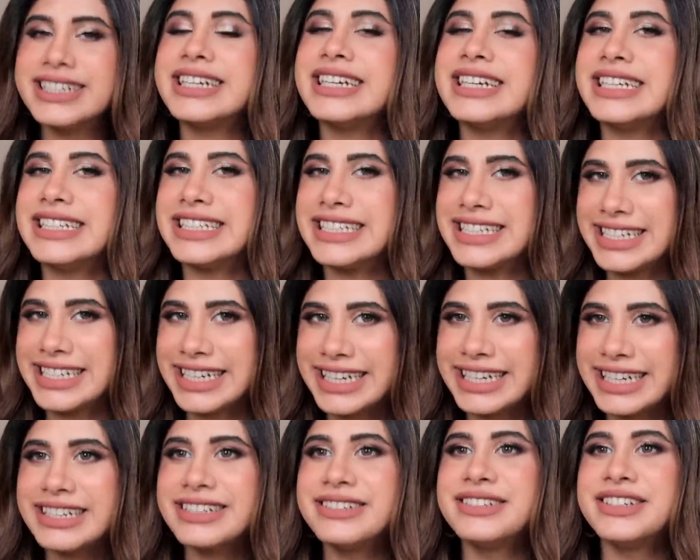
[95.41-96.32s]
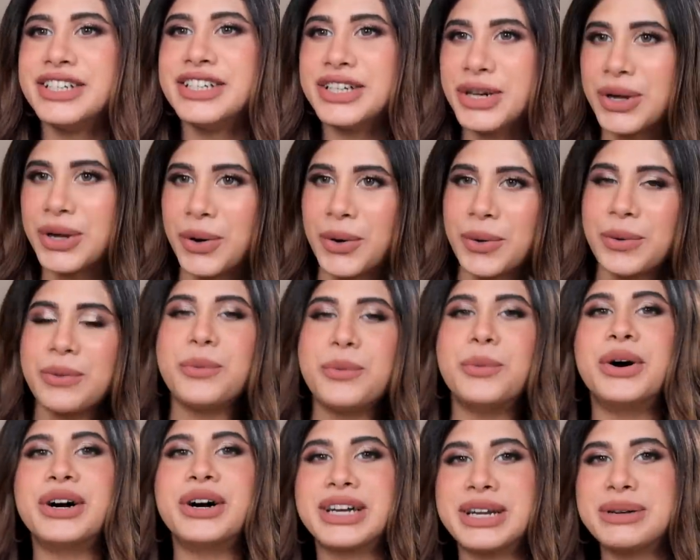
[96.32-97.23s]
It's still, you know,
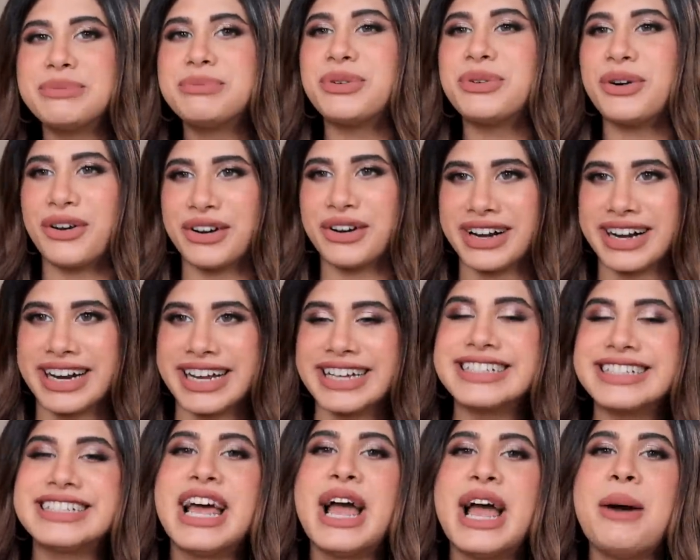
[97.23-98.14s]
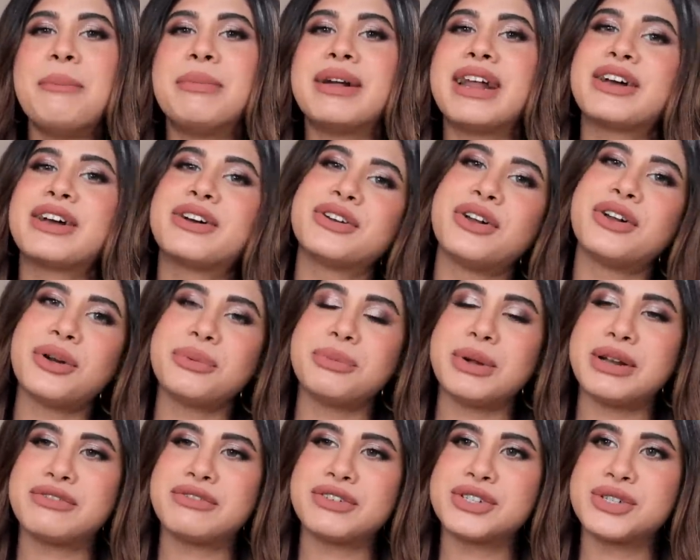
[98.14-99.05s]
work in progress, but I could not
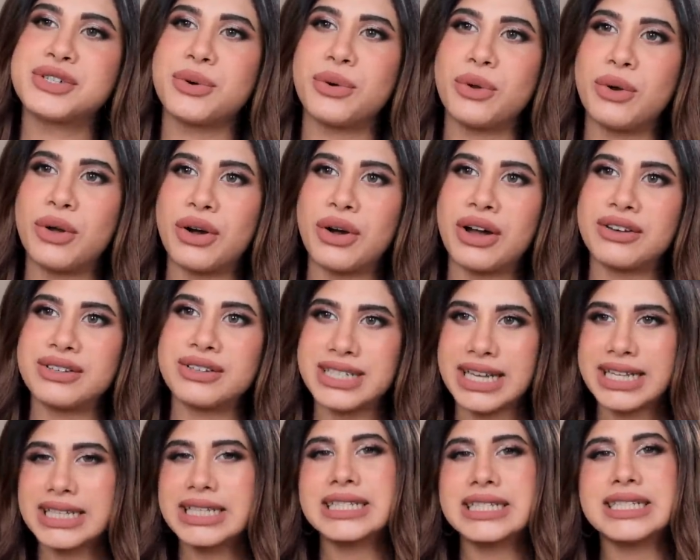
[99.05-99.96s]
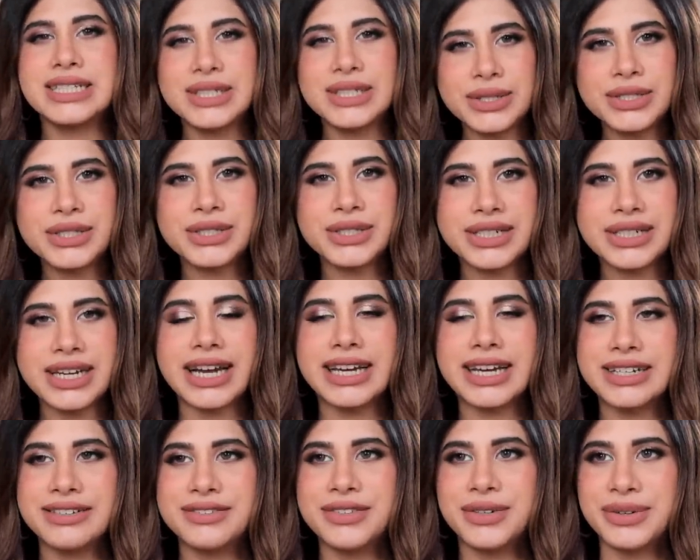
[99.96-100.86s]
wait for so long. I was like, this is also
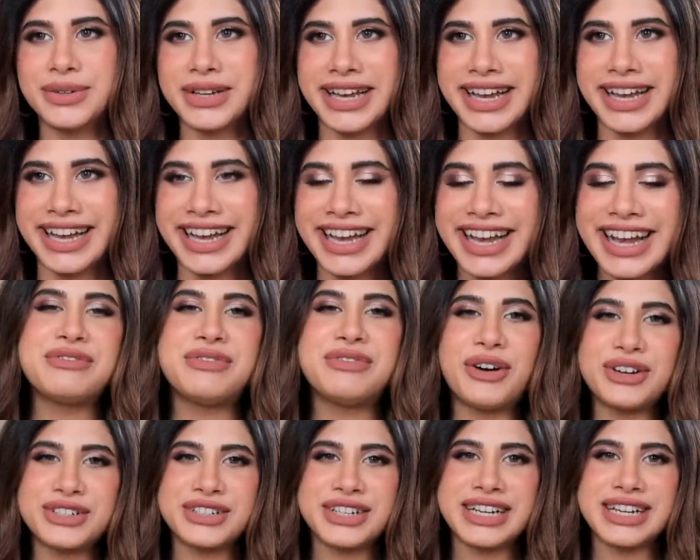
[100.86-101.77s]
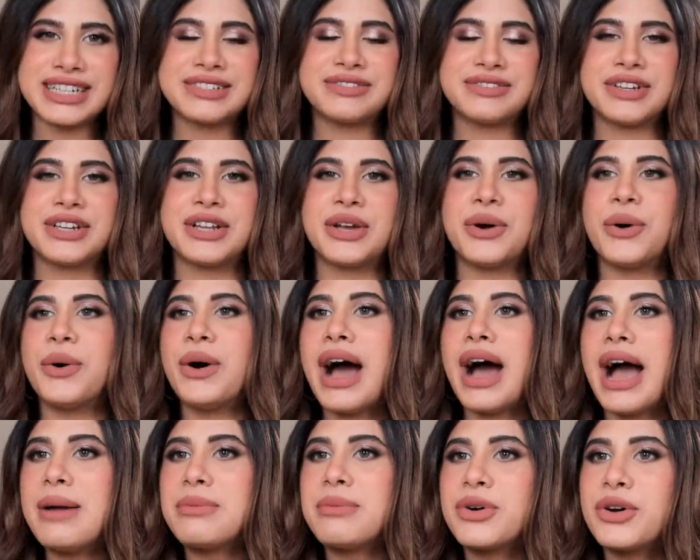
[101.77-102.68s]
kind of okay. For today's video,
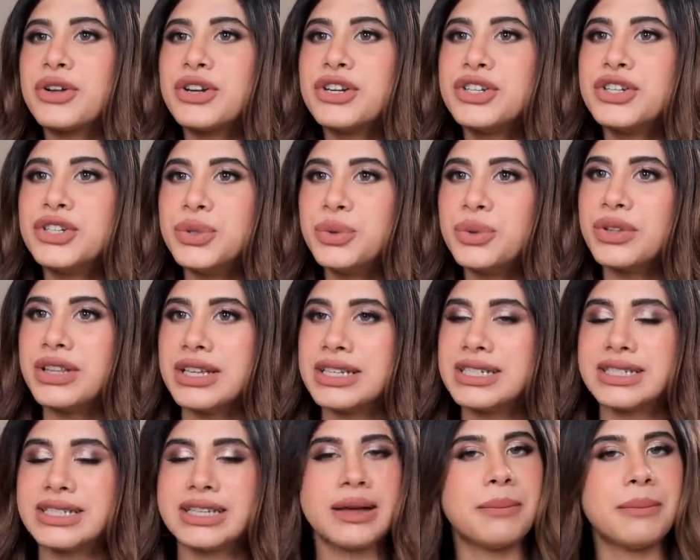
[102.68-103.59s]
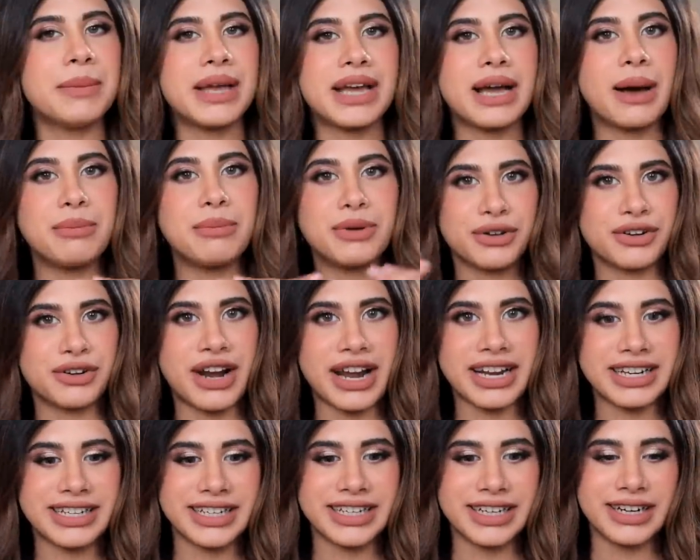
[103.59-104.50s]
I'm gonna do this makeup look
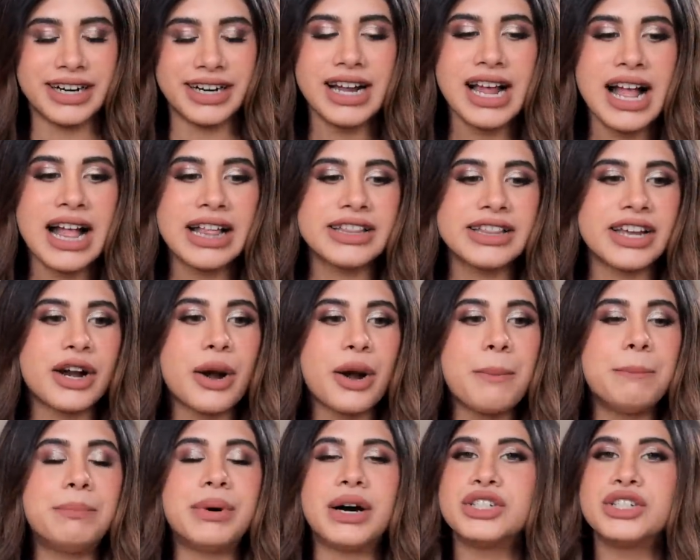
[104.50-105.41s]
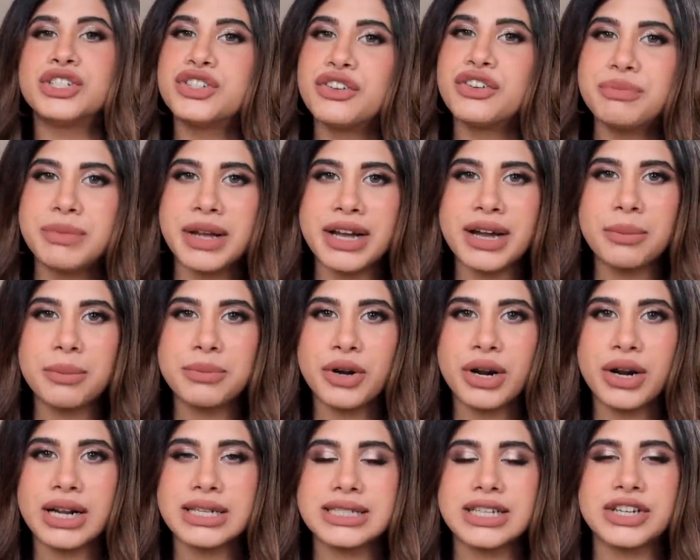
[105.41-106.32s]
right here. There are a bunch of makeup
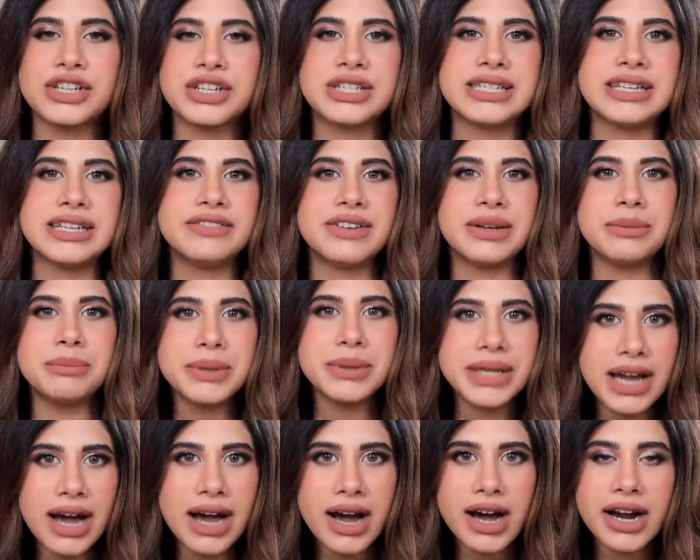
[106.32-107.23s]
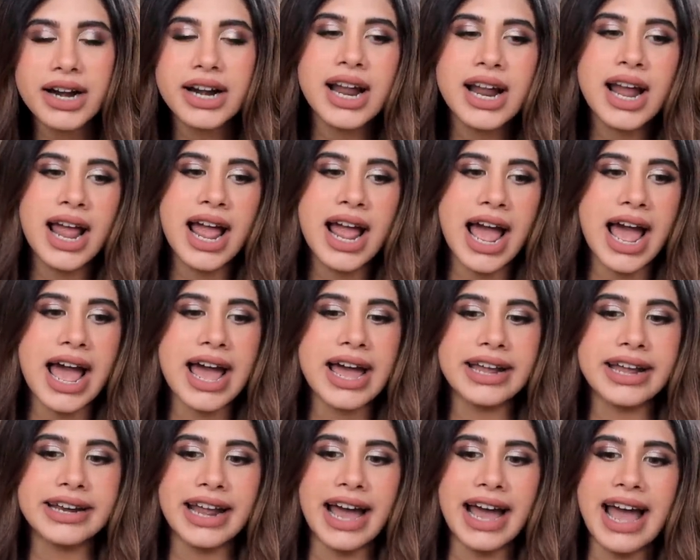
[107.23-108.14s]
products I received in PR
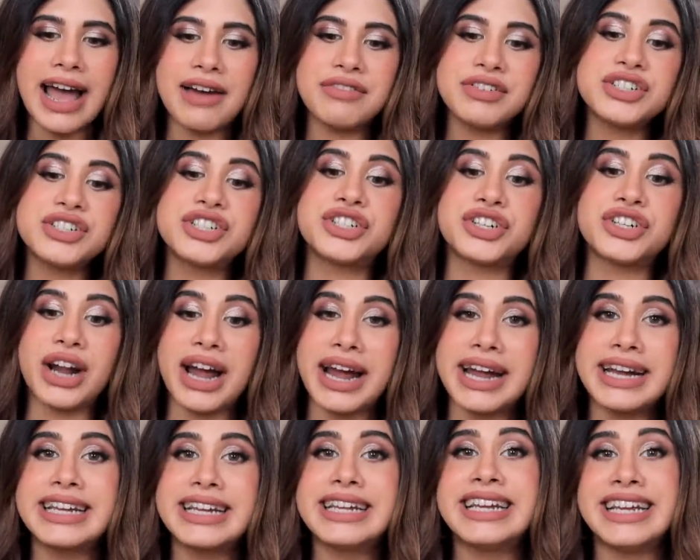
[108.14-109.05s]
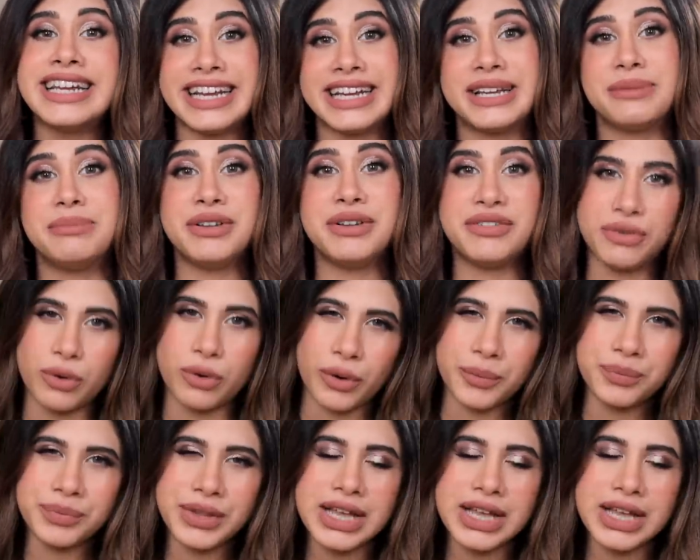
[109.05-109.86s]
and I haven't tried it before.